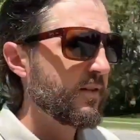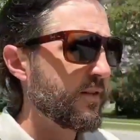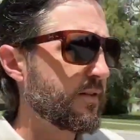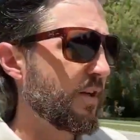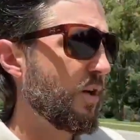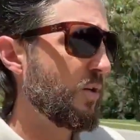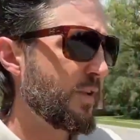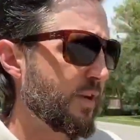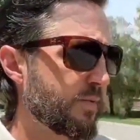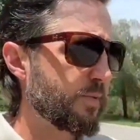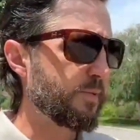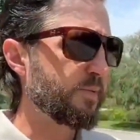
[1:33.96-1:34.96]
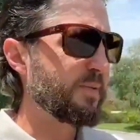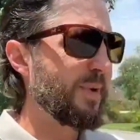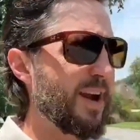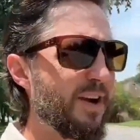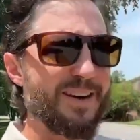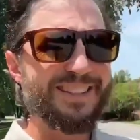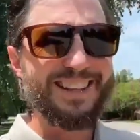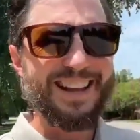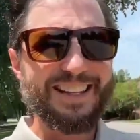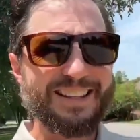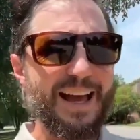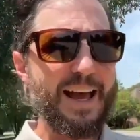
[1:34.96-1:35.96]
So there's some areas
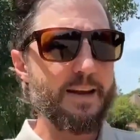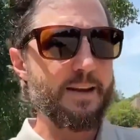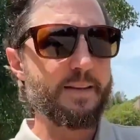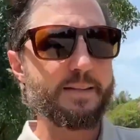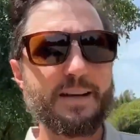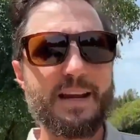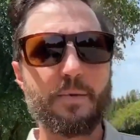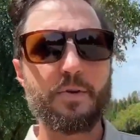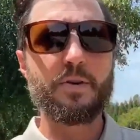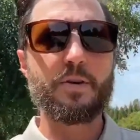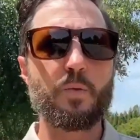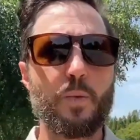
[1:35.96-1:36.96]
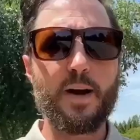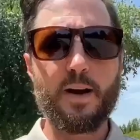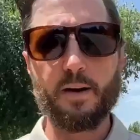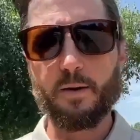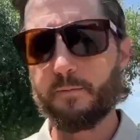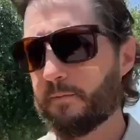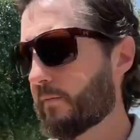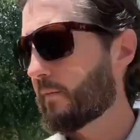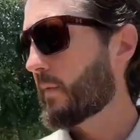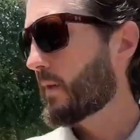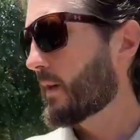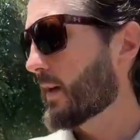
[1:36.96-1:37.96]
like that in this neighborhood where
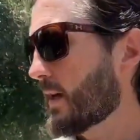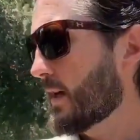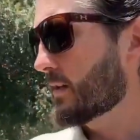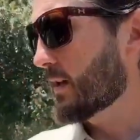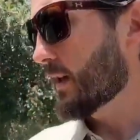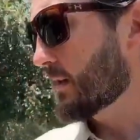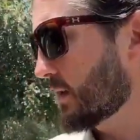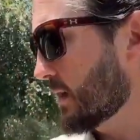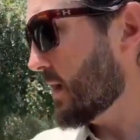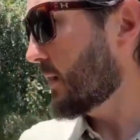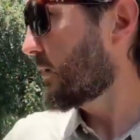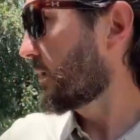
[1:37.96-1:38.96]
the kids can get together.